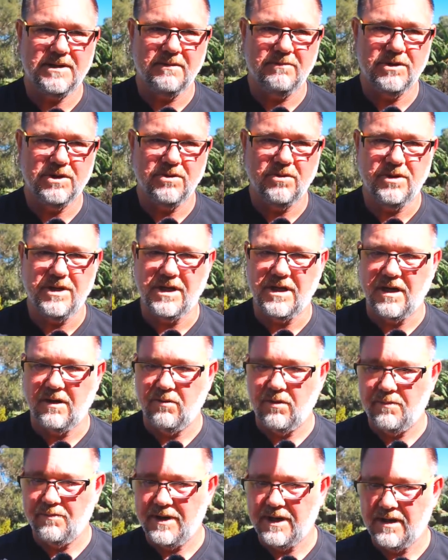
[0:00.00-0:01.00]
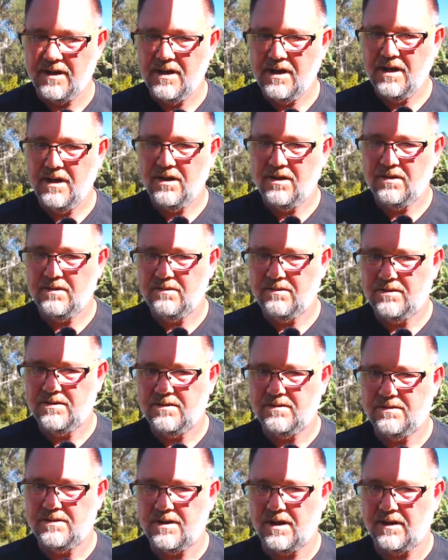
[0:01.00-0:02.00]
I'm sure you don't want me
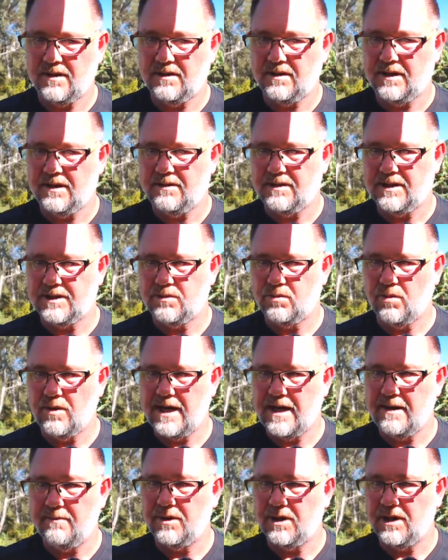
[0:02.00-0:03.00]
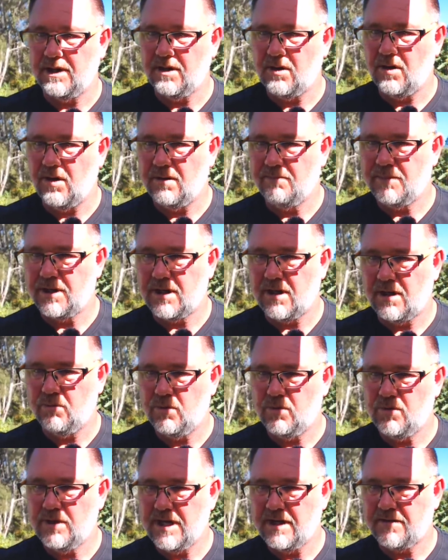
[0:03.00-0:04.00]
totally just rambling on, but I
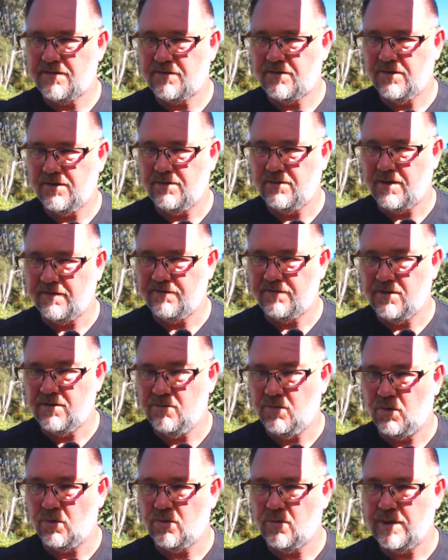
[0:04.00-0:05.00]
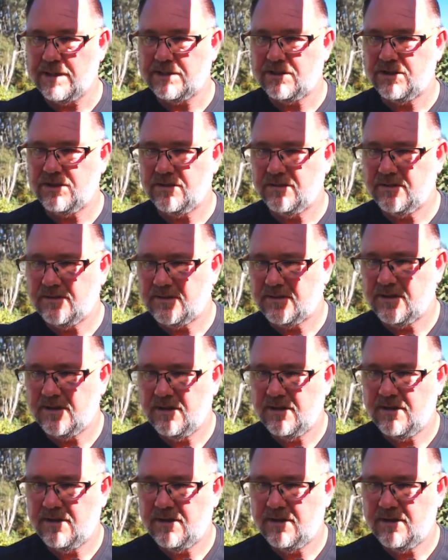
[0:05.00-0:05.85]
will get through a few more questions.